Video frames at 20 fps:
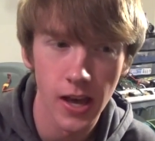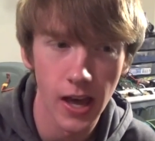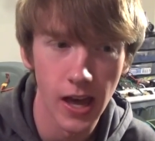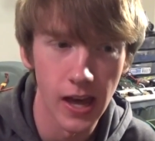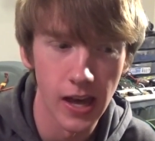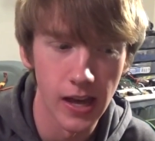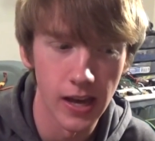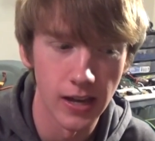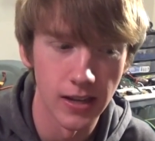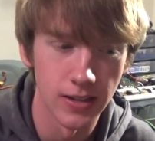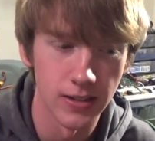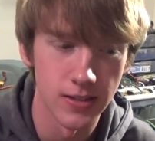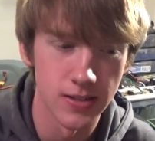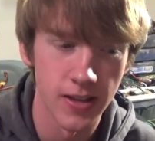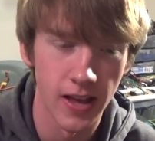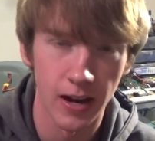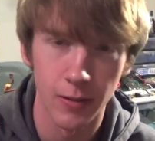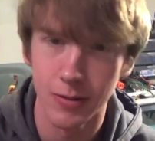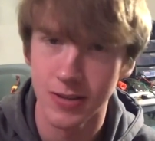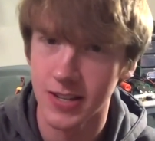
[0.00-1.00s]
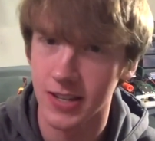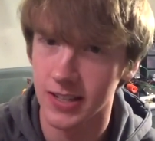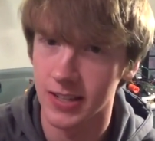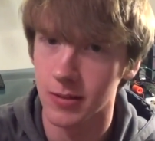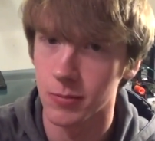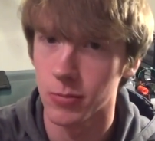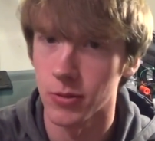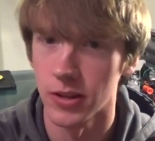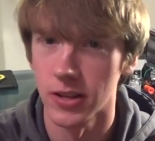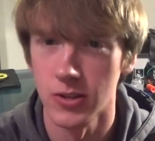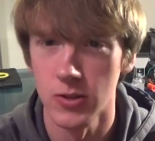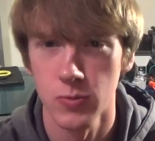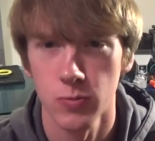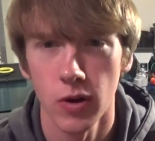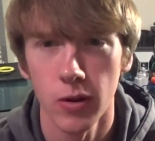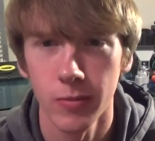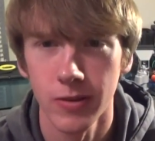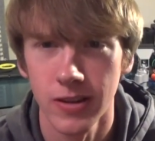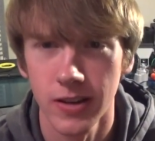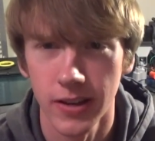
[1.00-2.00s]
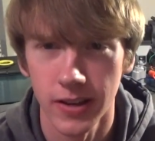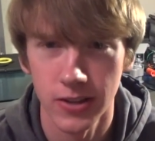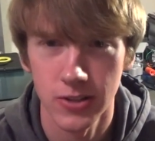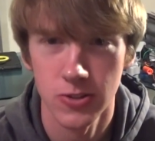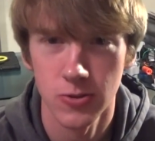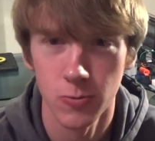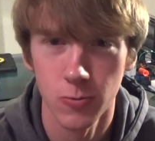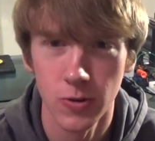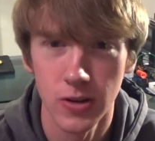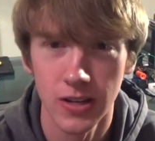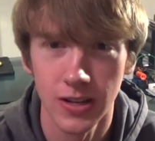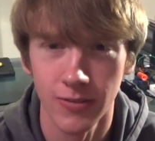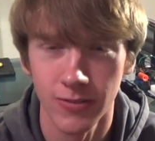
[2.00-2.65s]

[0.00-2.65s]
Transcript: and that'll be taking place probably next week.